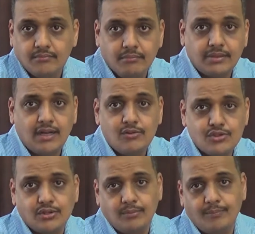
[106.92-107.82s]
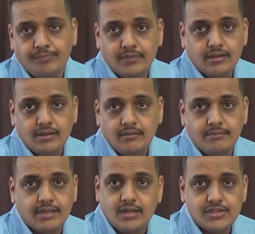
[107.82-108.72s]
But how so?
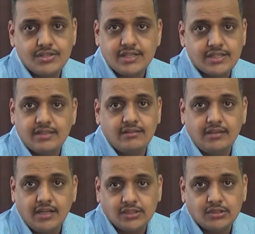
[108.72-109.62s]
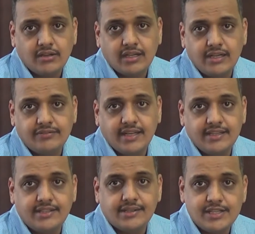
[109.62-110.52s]
Because he has not left any
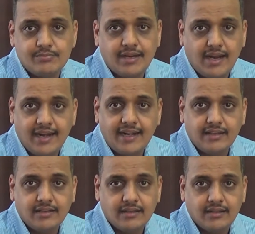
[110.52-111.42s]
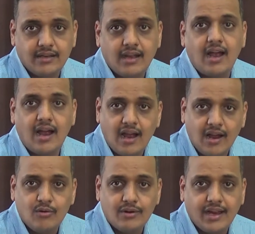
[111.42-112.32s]
trace behind.
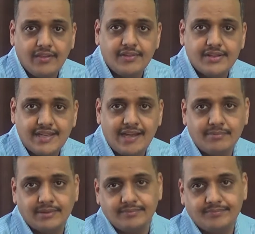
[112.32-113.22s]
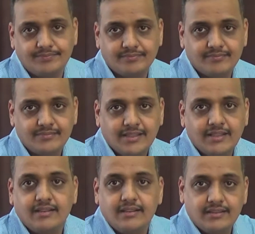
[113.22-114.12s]
How can this happen?
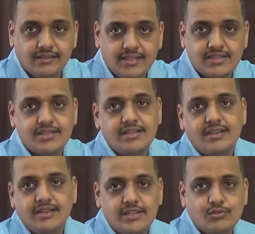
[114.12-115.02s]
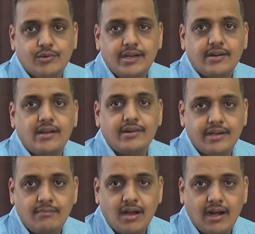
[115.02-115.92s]
This is where
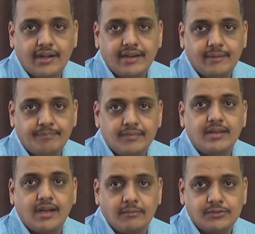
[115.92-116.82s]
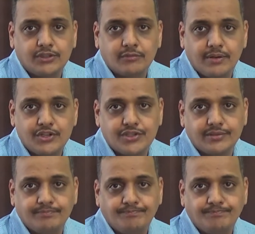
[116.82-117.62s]
remarketing comes into the picture.